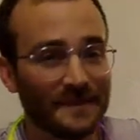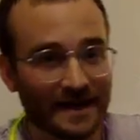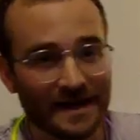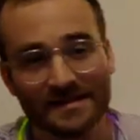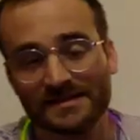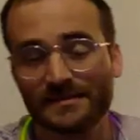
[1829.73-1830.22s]

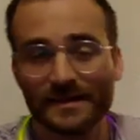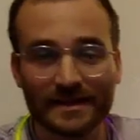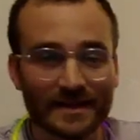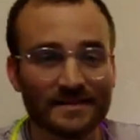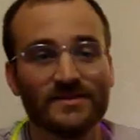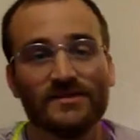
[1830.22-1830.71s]
And I just spent
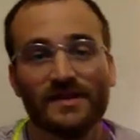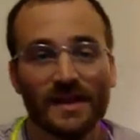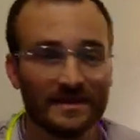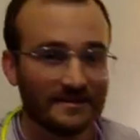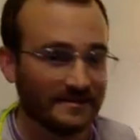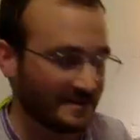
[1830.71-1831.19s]
like 2
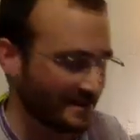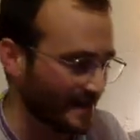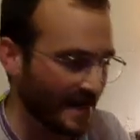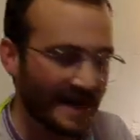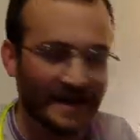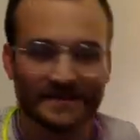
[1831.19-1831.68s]
days just
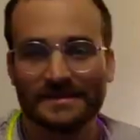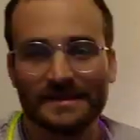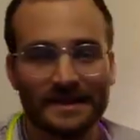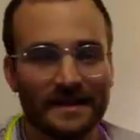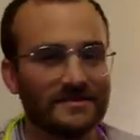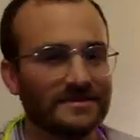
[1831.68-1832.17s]
hashing
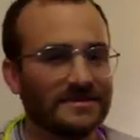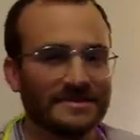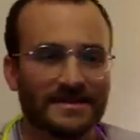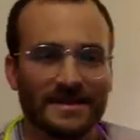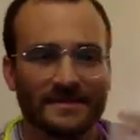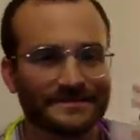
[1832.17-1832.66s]
it out,
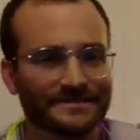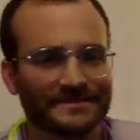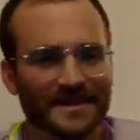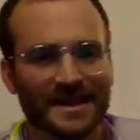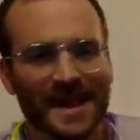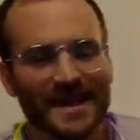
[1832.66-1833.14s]
just like,
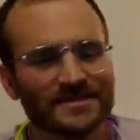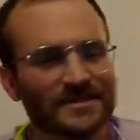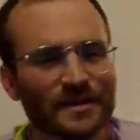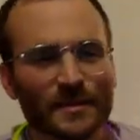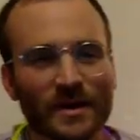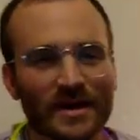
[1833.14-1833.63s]
and so
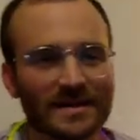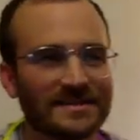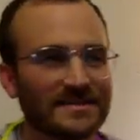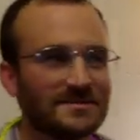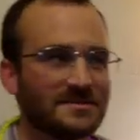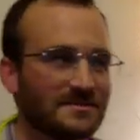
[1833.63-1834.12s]
the
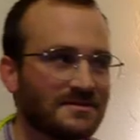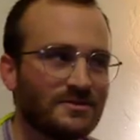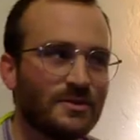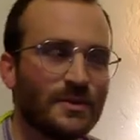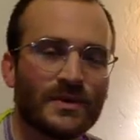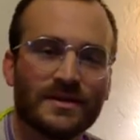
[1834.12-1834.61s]
process was
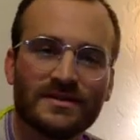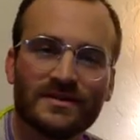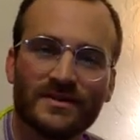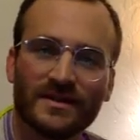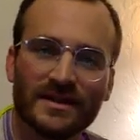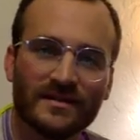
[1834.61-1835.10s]
super
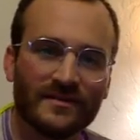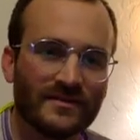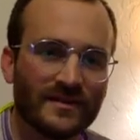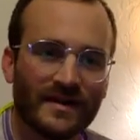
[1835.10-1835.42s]
intuitive.